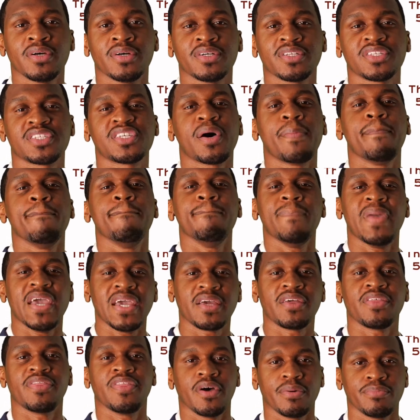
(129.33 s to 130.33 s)
to
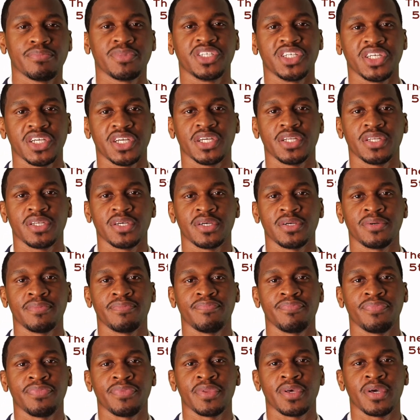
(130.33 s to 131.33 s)
make them cheat.
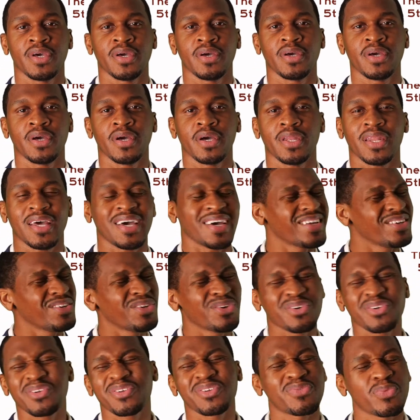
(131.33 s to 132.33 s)
Now
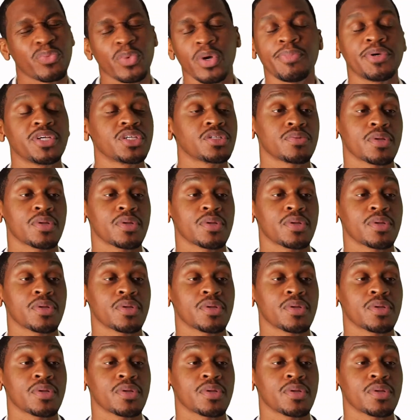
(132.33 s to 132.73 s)
the women's